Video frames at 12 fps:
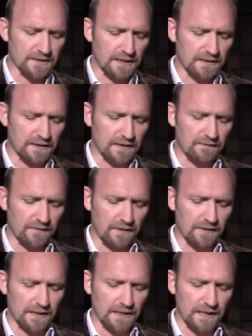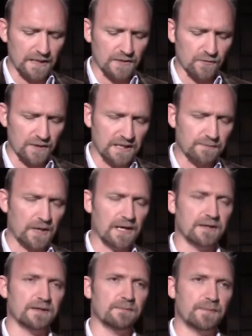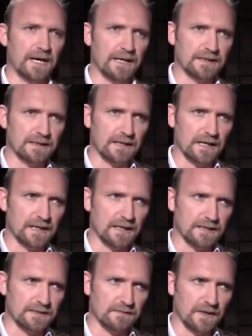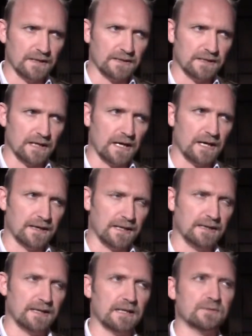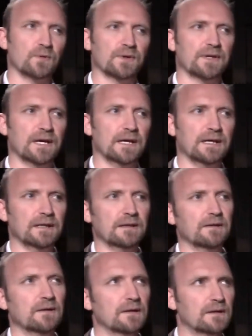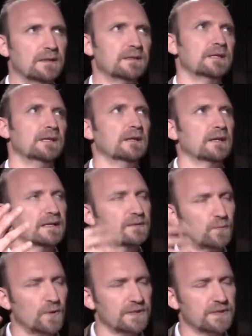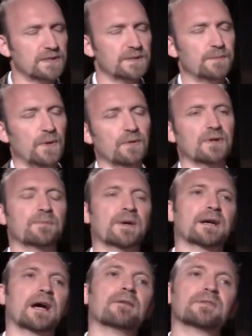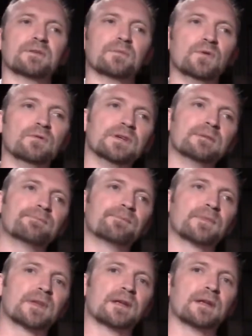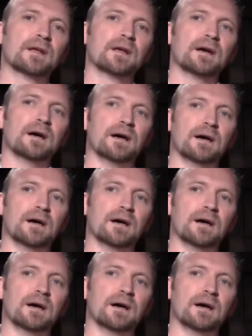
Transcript: they're very intrigued by the debate, and it's I think that's what they continue. That's what's spoken about after the movie.